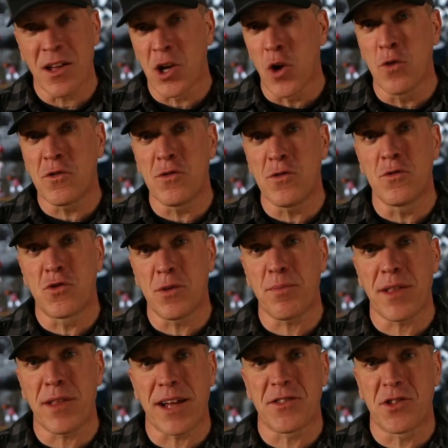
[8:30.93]
go to
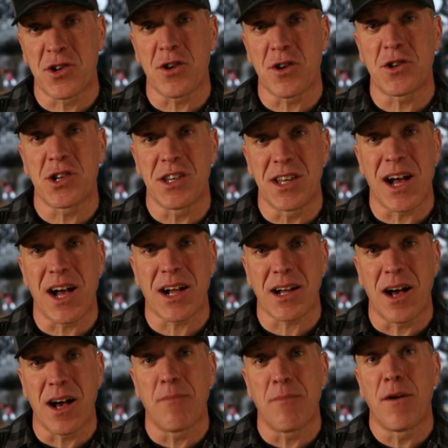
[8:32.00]

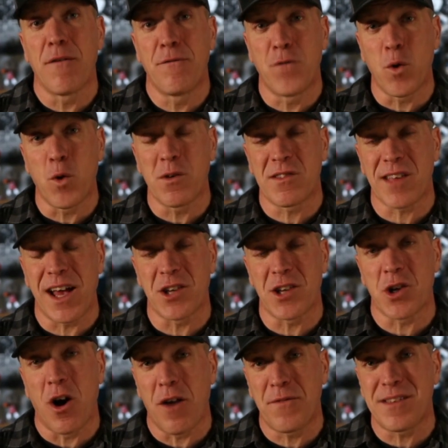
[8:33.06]

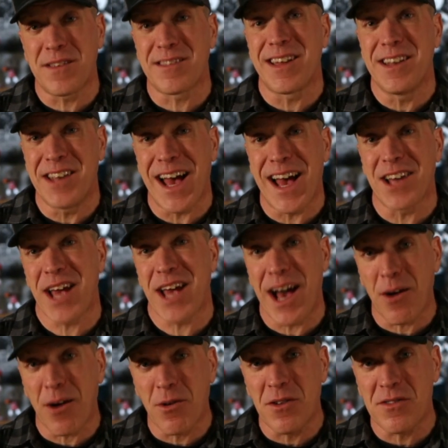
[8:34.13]

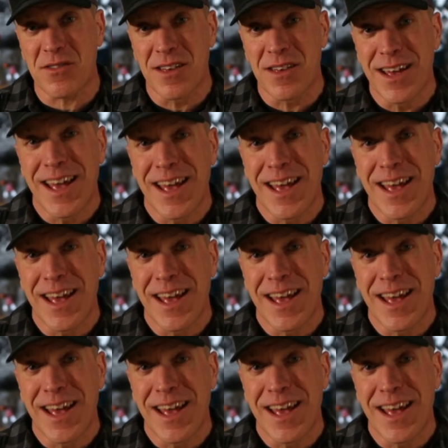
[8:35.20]
xxchurch.com/office-hours